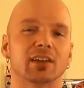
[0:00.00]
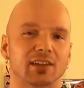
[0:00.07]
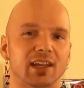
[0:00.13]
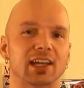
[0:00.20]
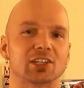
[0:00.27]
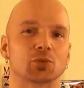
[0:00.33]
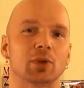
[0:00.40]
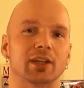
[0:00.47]

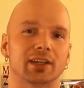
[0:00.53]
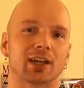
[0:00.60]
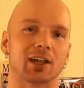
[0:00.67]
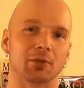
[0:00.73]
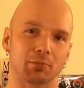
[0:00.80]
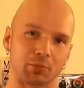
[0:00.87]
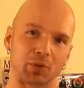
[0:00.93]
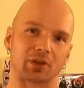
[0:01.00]
Nice way to kind
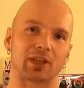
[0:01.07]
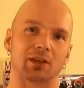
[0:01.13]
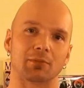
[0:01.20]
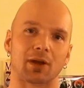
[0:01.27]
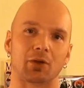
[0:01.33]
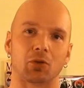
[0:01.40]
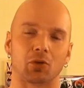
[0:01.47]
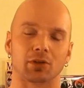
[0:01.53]
of bookend
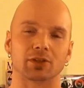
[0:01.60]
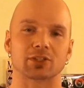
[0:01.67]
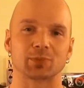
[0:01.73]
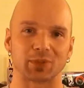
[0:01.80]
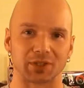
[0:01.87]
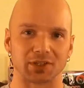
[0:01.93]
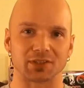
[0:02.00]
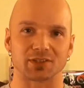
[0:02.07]
my whole
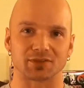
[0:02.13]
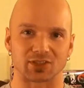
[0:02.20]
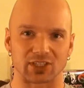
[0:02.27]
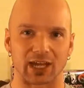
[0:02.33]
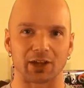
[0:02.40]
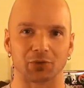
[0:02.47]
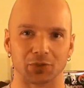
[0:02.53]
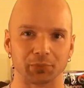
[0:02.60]
experience of
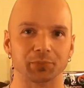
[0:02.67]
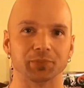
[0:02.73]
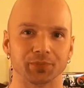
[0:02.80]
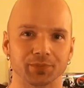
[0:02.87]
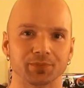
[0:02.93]
Skyrim.